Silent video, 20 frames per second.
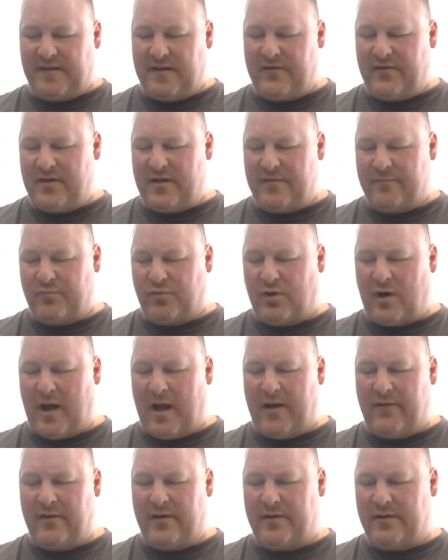Even
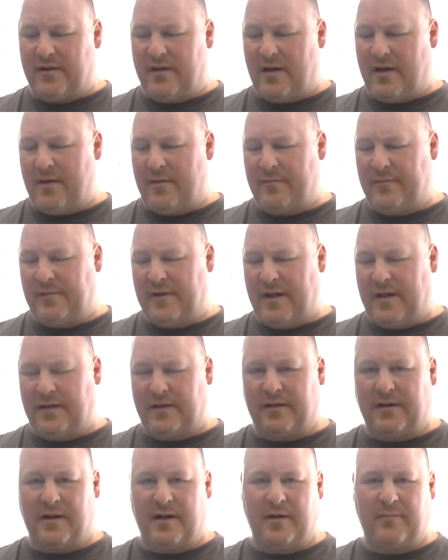private
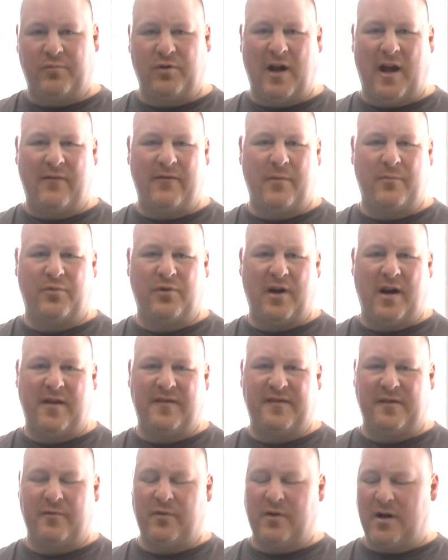
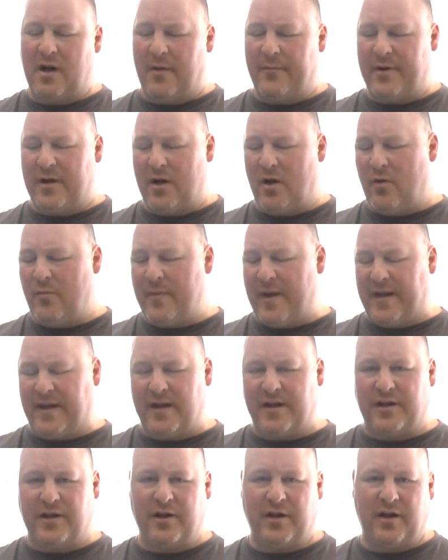brands that were coming out
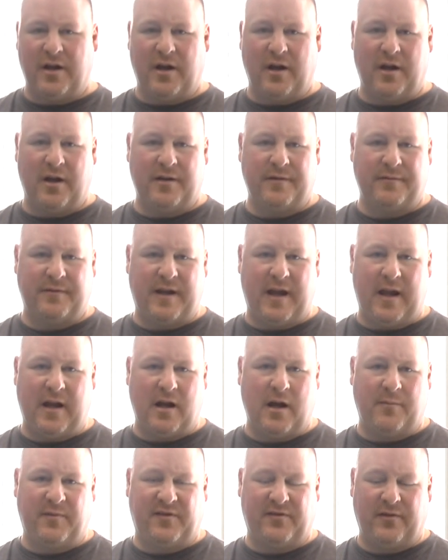making
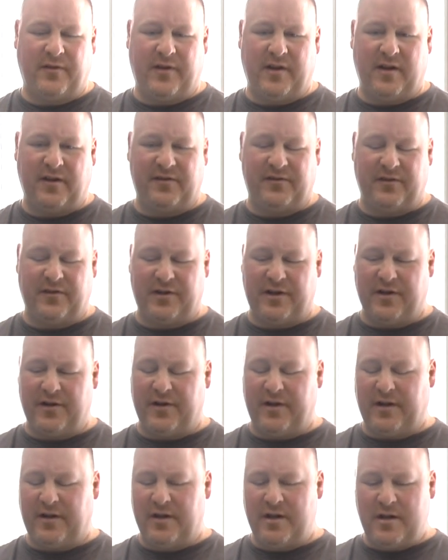K-cups for this, for
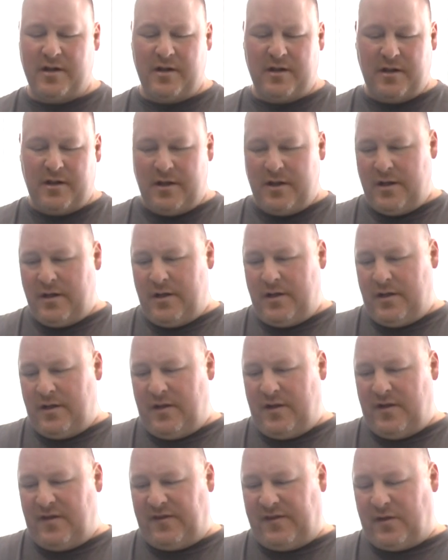Keurig.
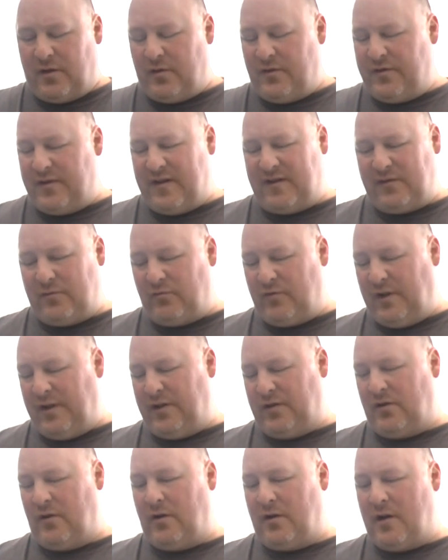So this really
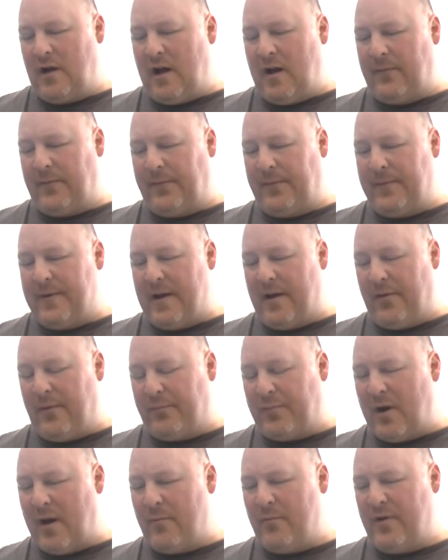took off. Now the
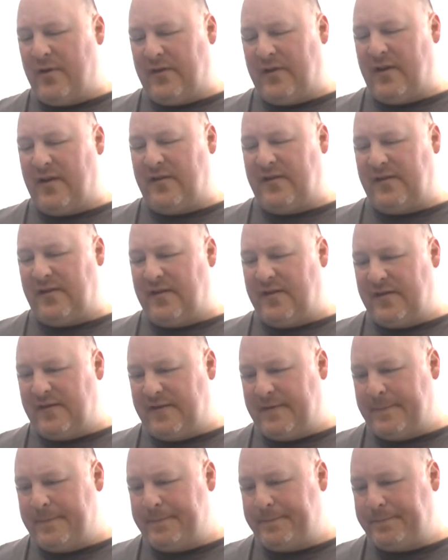problem with this
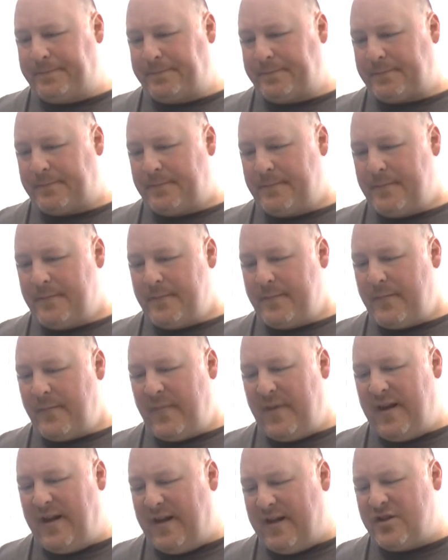is
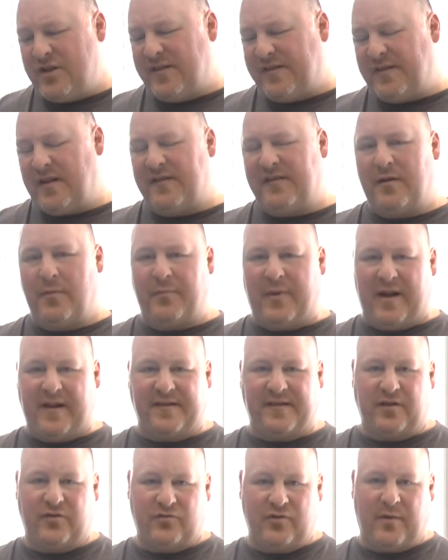it just does your
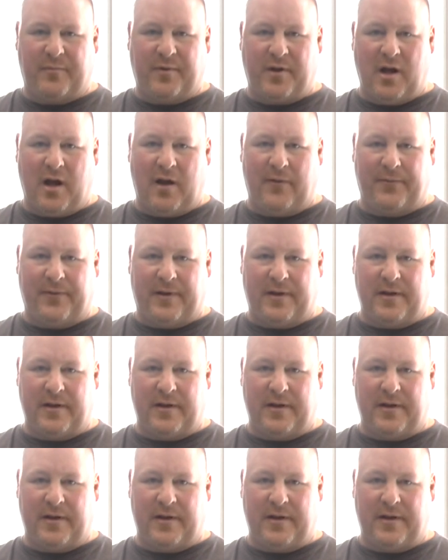basic drip coffee.